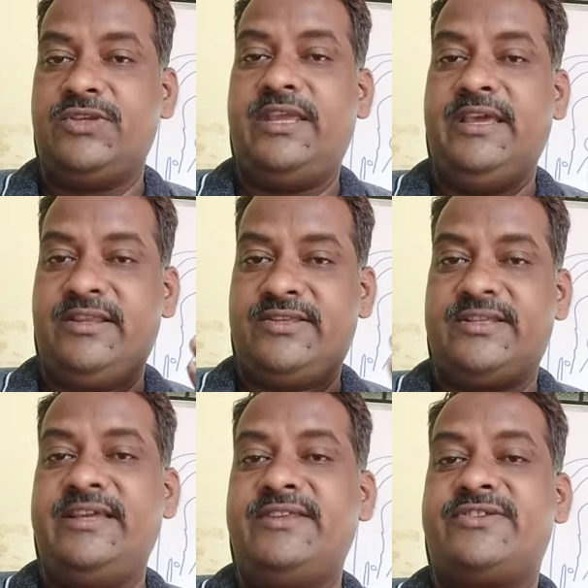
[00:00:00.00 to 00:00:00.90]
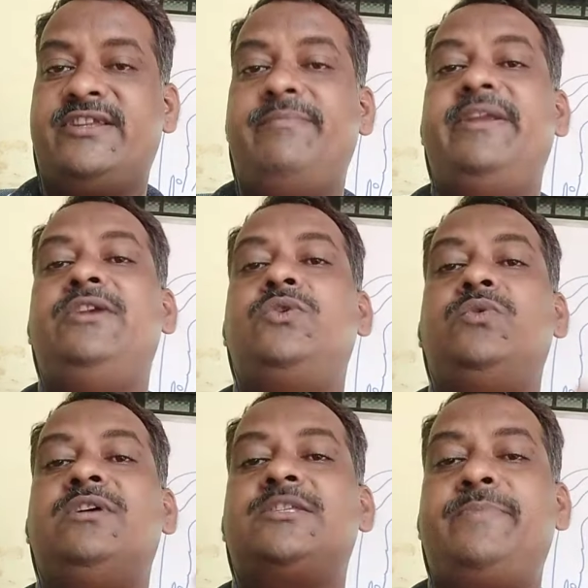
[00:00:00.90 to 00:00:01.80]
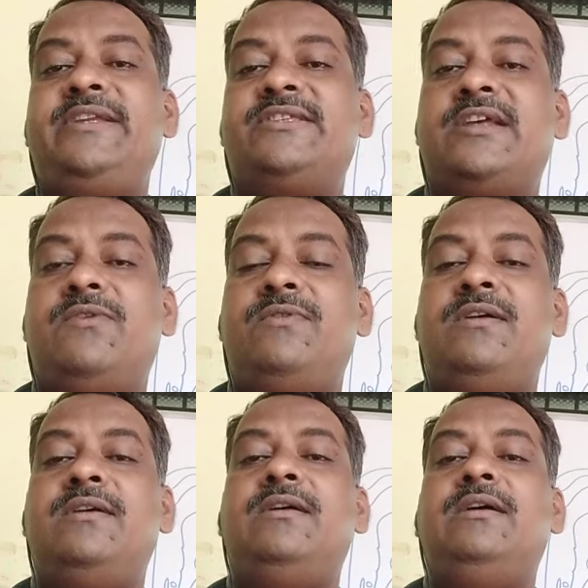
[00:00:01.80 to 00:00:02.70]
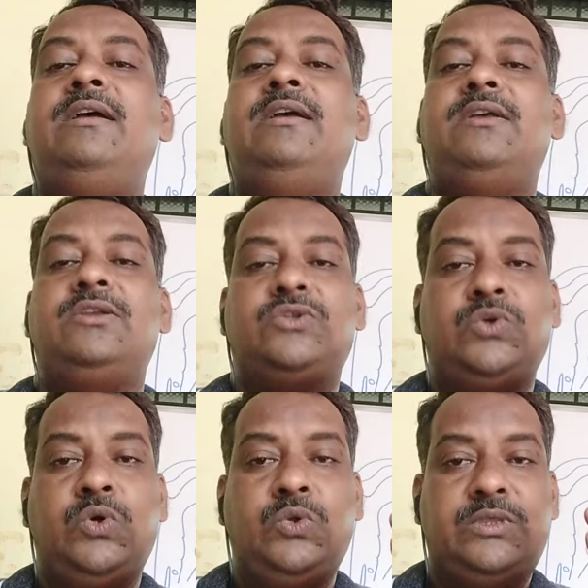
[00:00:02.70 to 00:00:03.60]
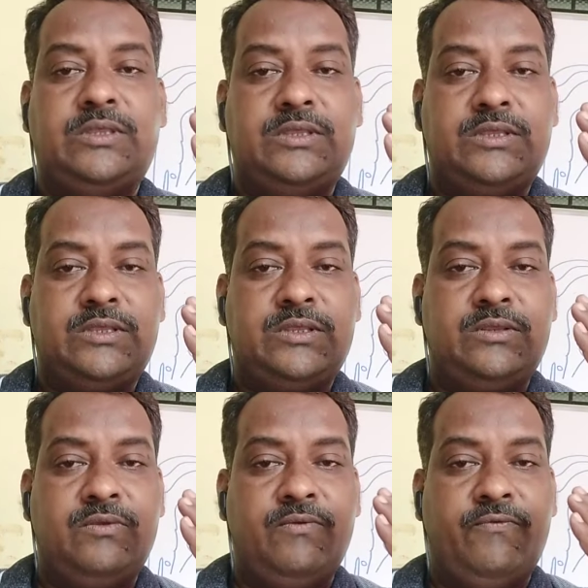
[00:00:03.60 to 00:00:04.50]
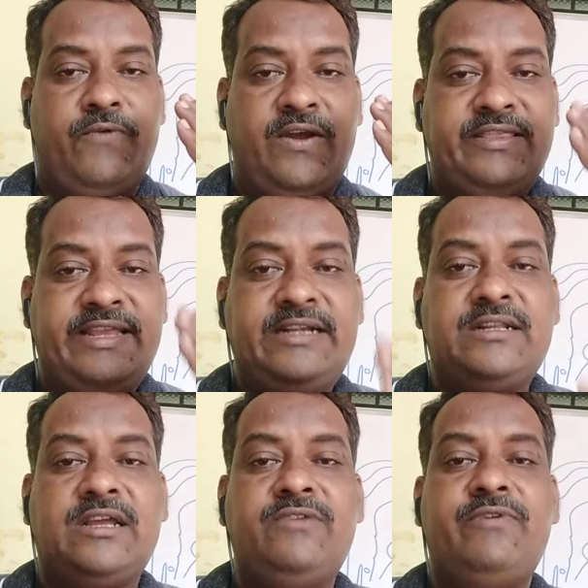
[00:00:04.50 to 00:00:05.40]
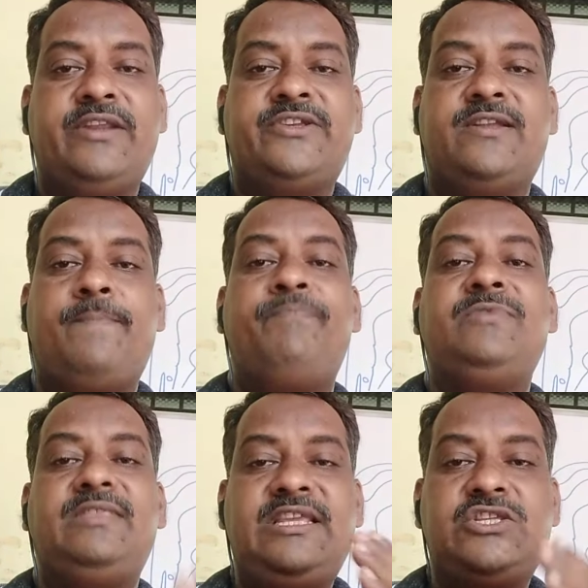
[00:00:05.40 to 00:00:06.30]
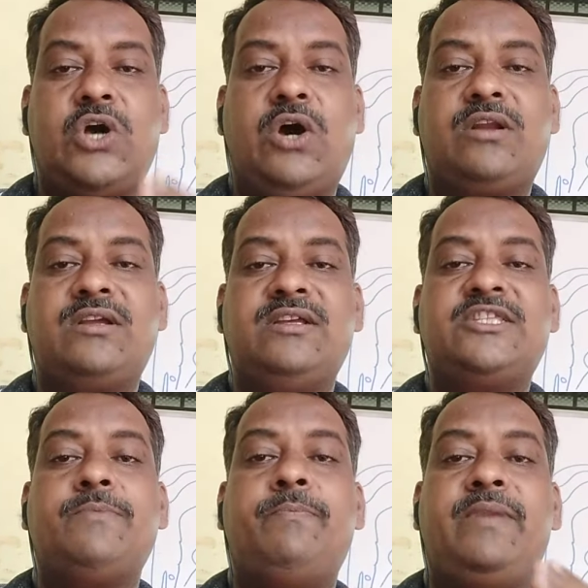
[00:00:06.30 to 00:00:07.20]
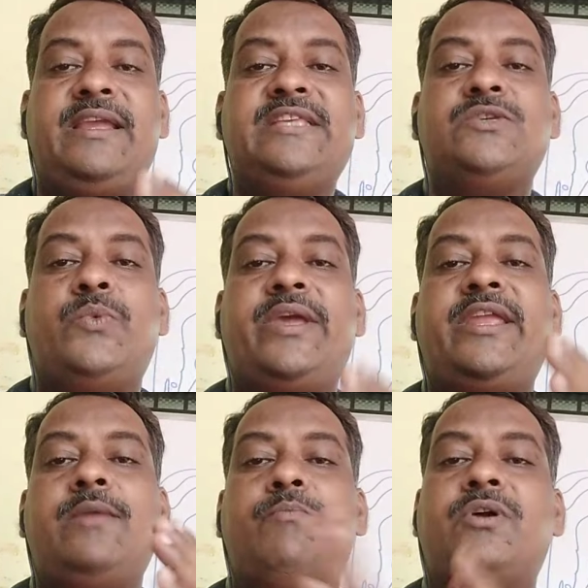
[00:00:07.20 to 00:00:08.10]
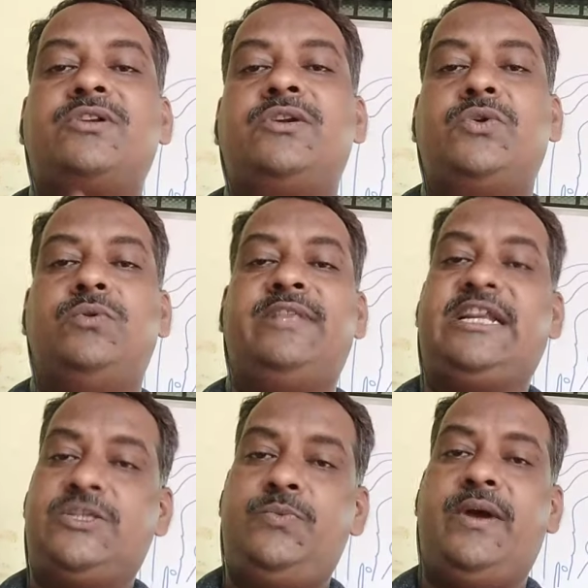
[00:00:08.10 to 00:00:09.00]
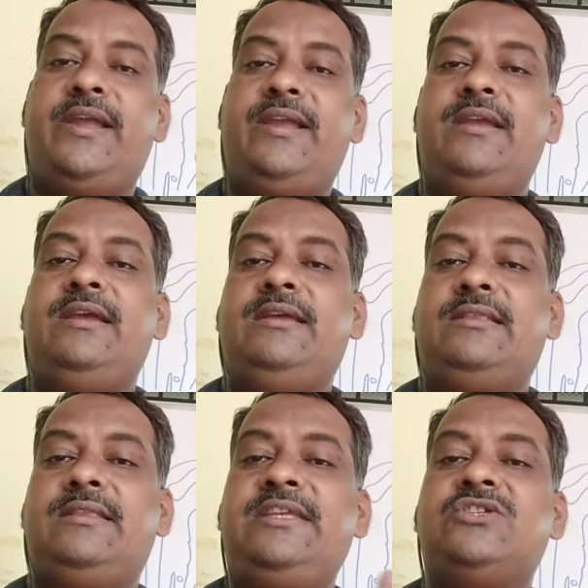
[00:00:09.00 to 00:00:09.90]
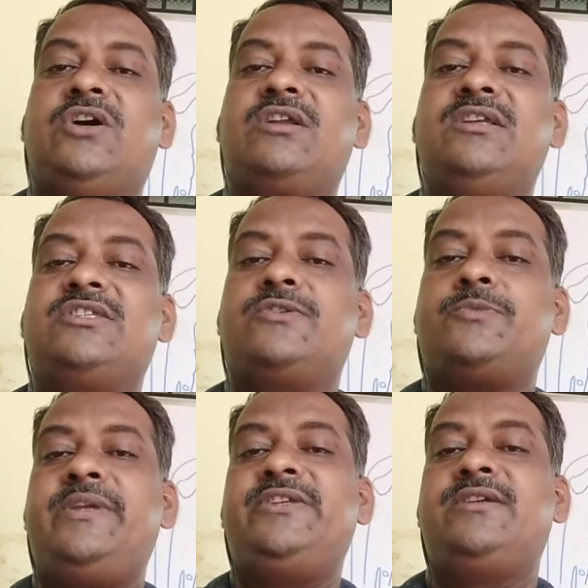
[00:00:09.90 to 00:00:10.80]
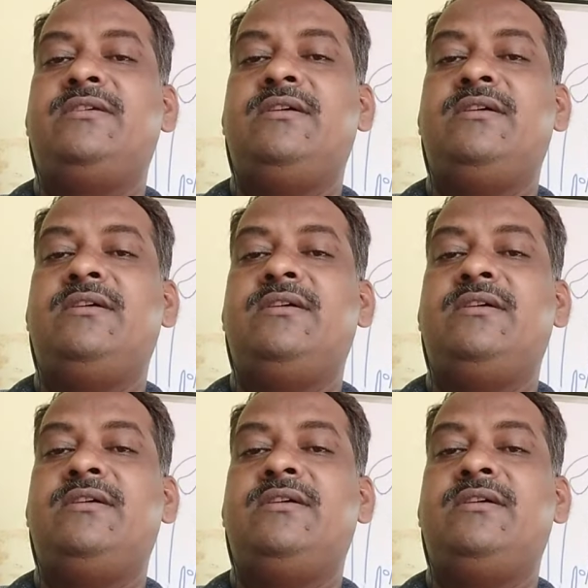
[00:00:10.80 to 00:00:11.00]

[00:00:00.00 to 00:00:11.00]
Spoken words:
airstream into a speech sound. So for that conversion, these organs plays a very important role. That's why these organs of speech,